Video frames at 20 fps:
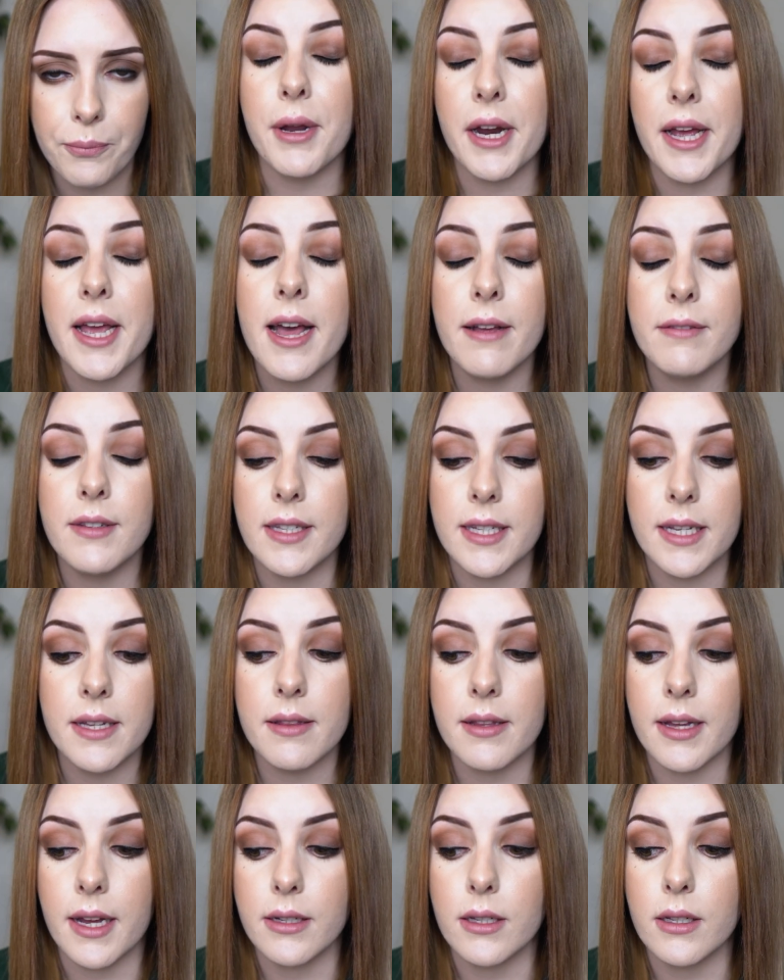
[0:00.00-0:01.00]
But I have
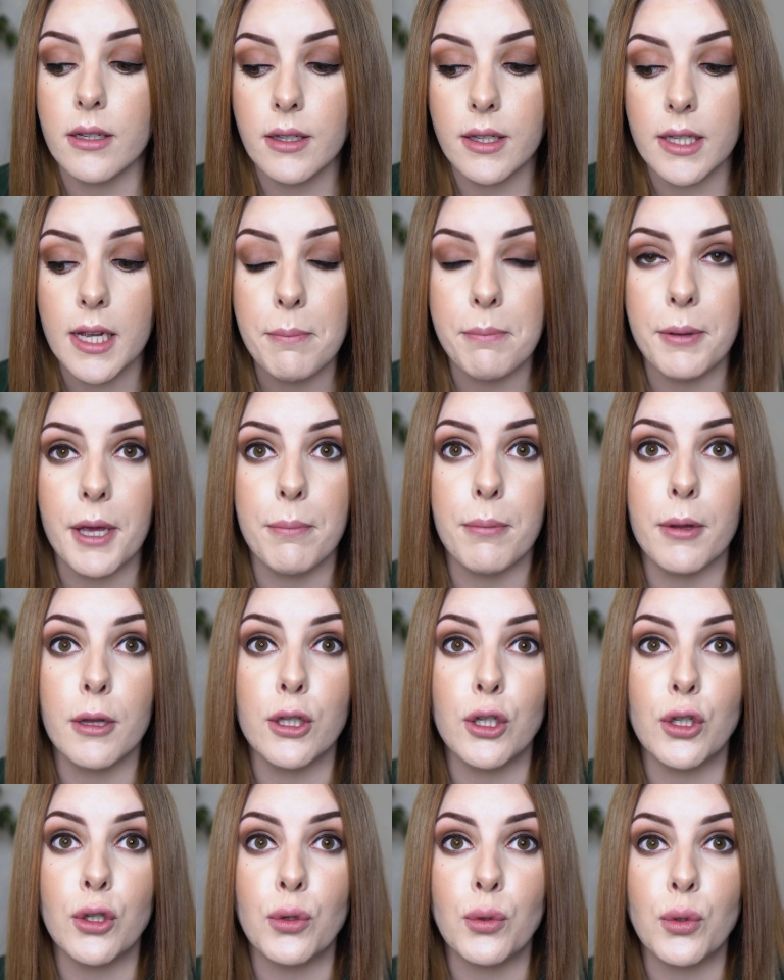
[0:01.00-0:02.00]
seen that some
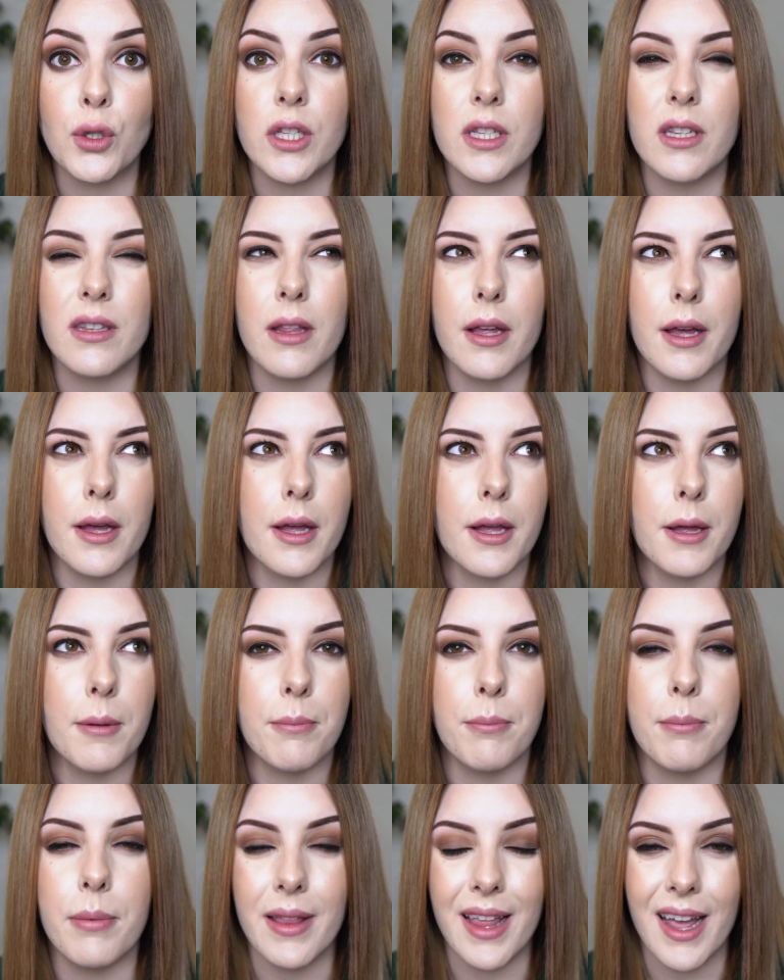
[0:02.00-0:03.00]
people use the
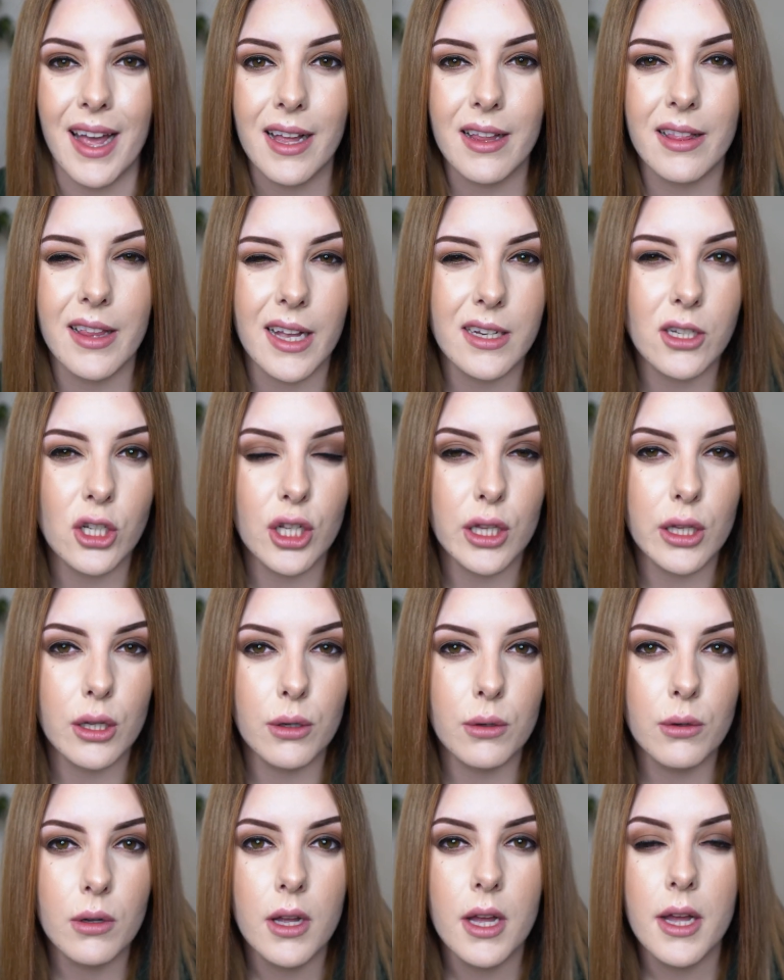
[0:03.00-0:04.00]
black lash
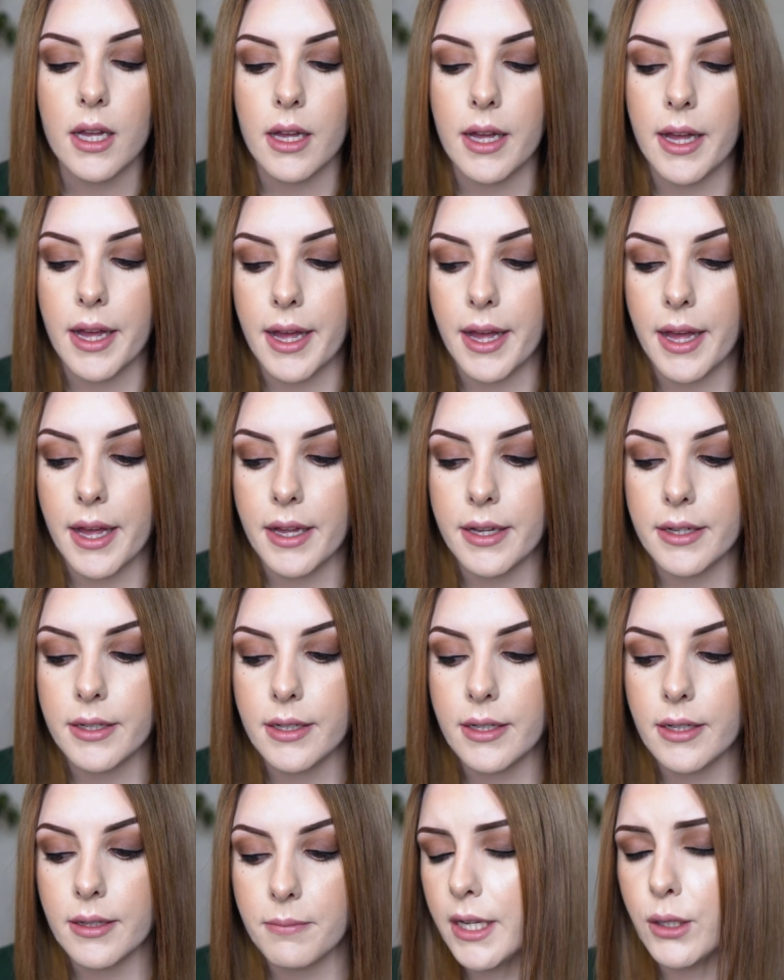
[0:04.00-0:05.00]
glue
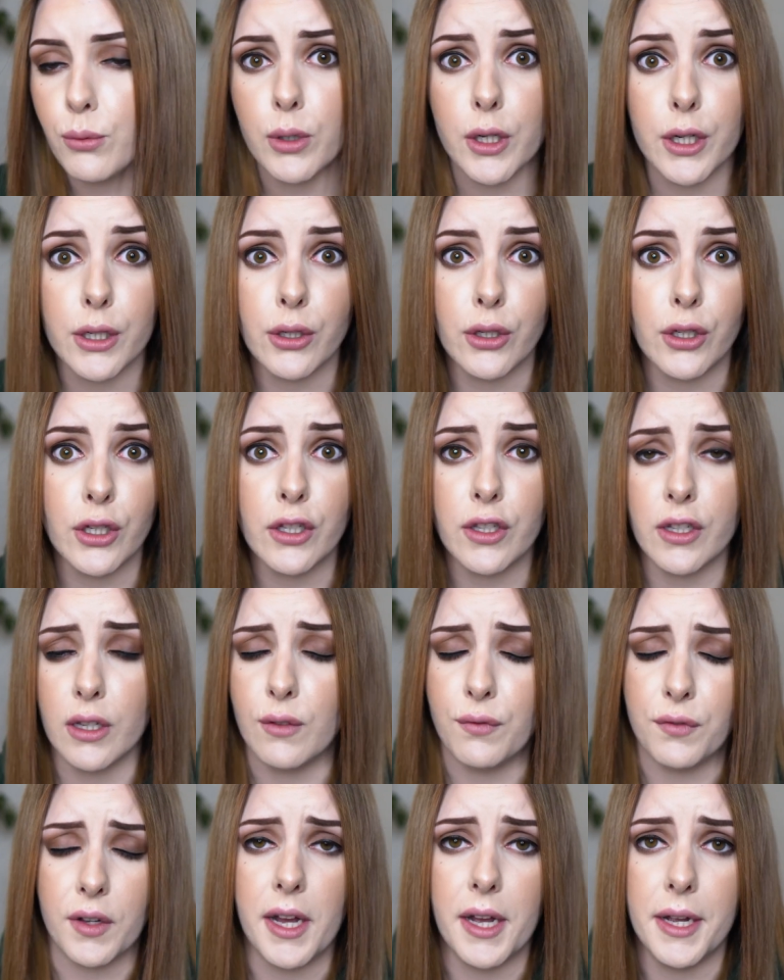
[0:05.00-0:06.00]
and it works just
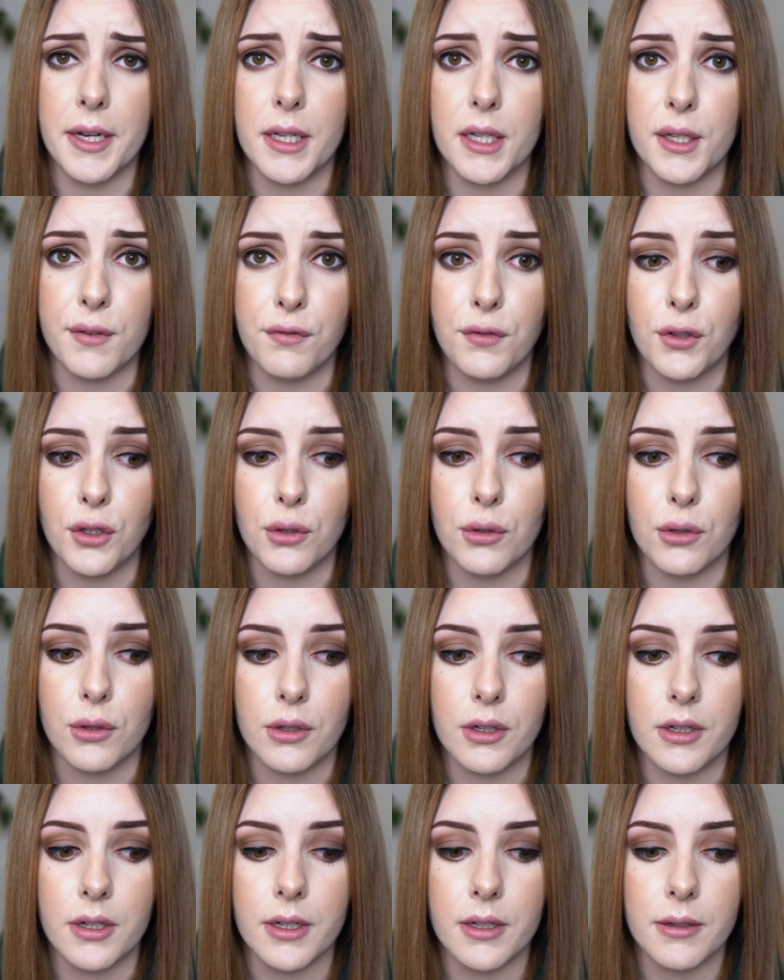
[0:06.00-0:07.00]
as fine if
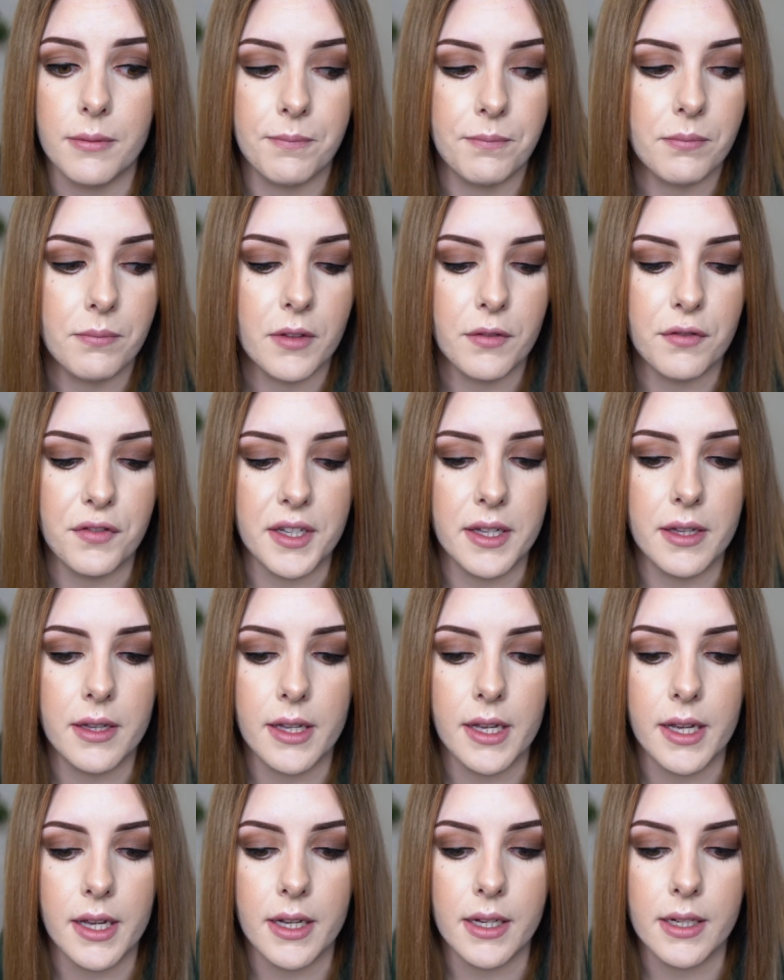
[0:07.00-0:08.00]
you're
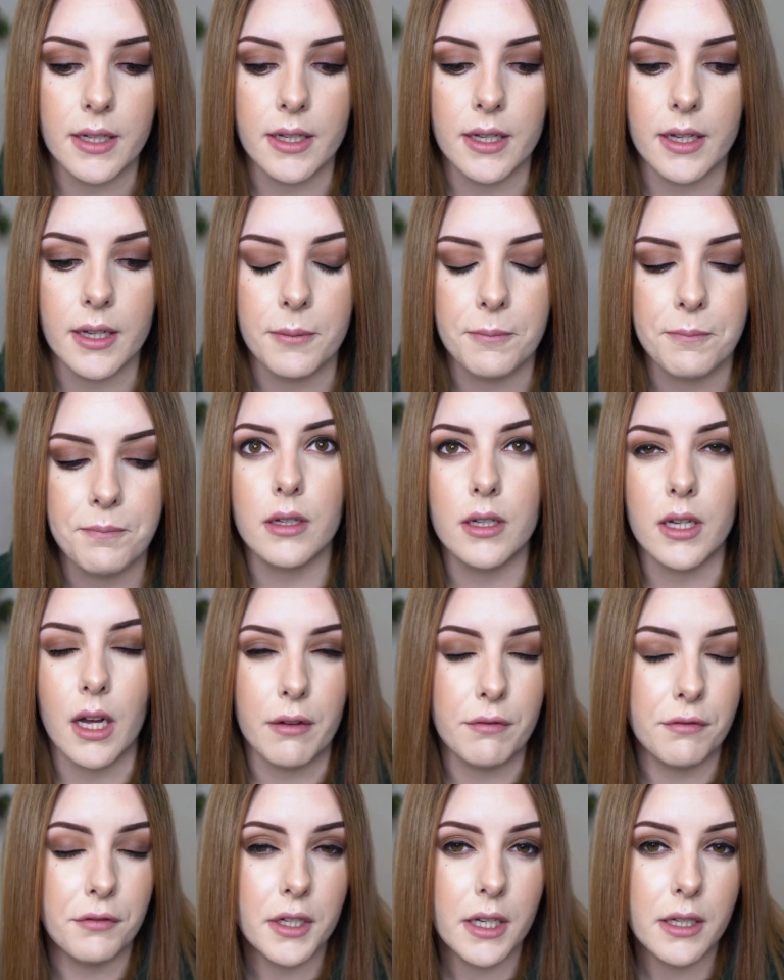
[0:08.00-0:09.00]
feeling
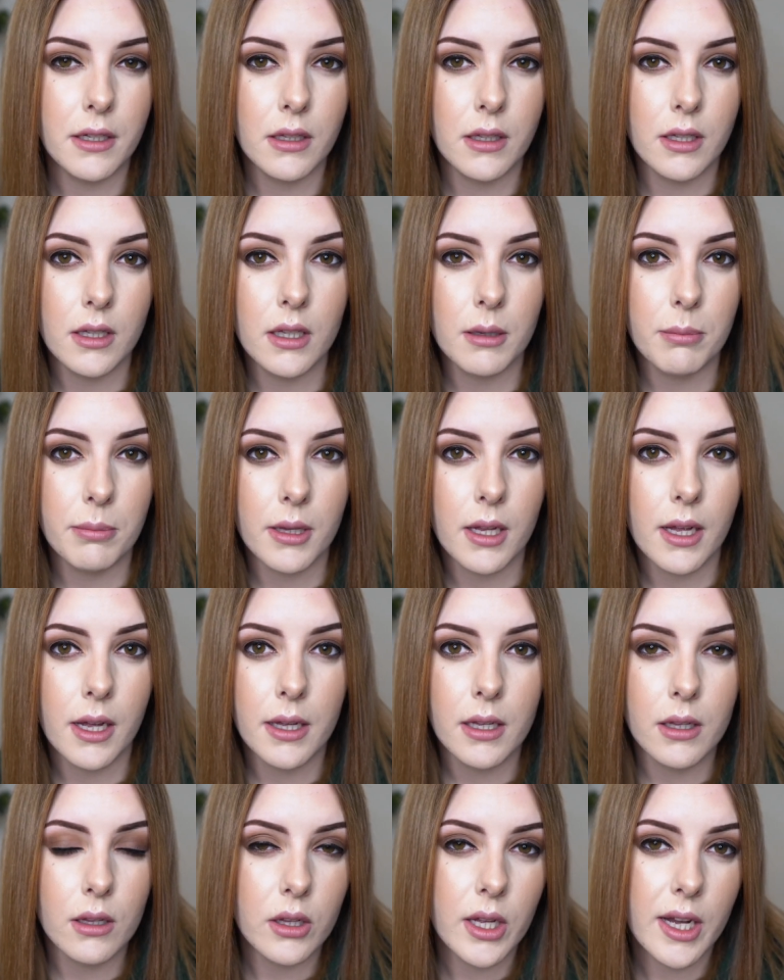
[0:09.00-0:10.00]
confident in
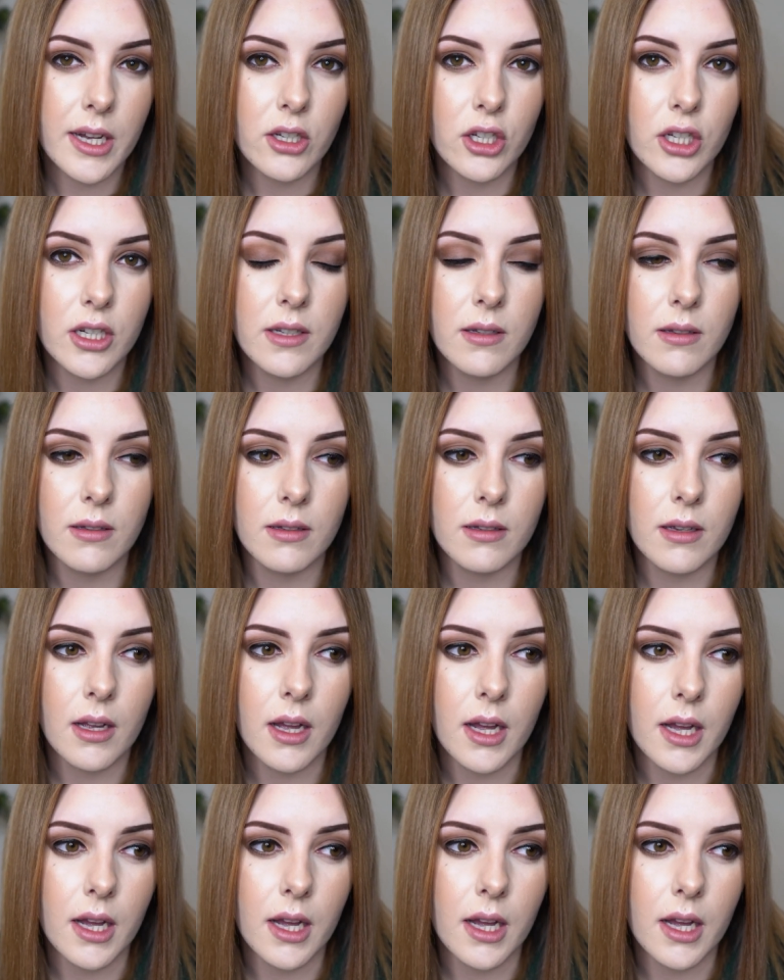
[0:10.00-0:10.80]
applying lashes.